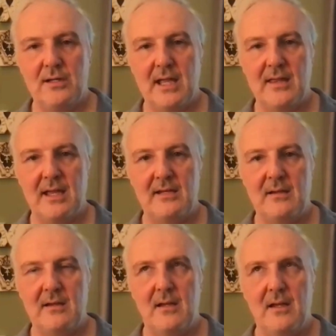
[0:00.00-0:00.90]
And
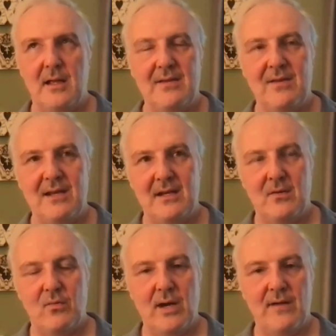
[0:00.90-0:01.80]
then even in
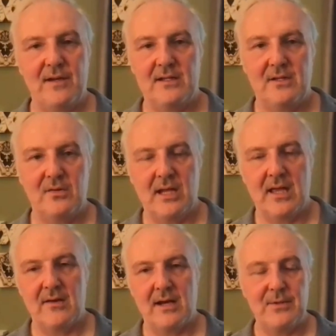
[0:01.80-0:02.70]
a reference to
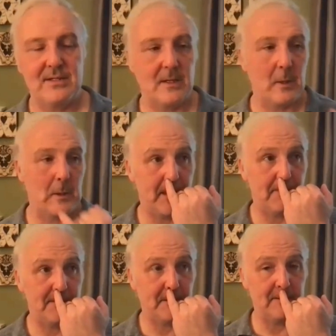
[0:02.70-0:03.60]
another episode
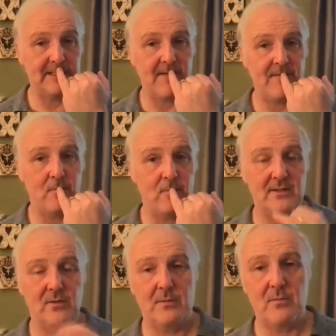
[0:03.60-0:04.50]
7,
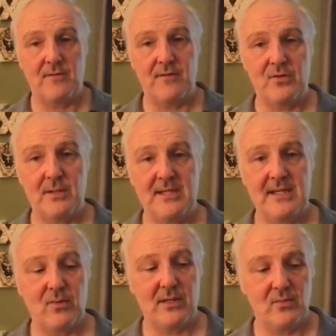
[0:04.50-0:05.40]
which was more of a dream
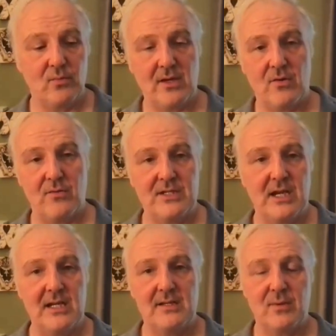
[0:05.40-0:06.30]
sequence, we go to a
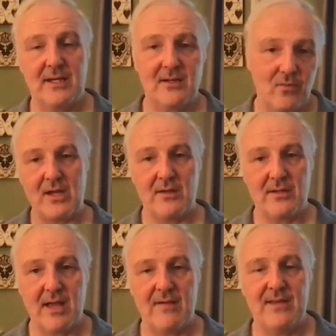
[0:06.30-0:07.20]
Chinese restaurant. We
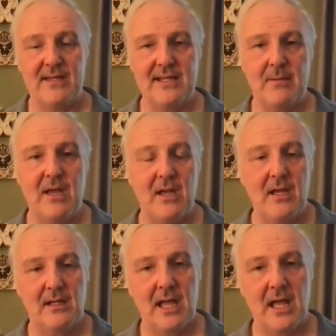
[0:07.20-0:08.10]
also have the same
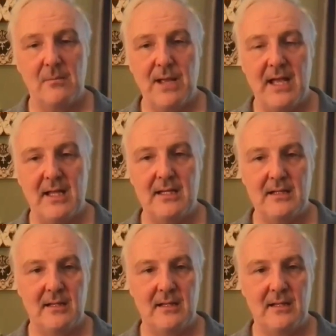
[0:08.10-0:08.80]
color palette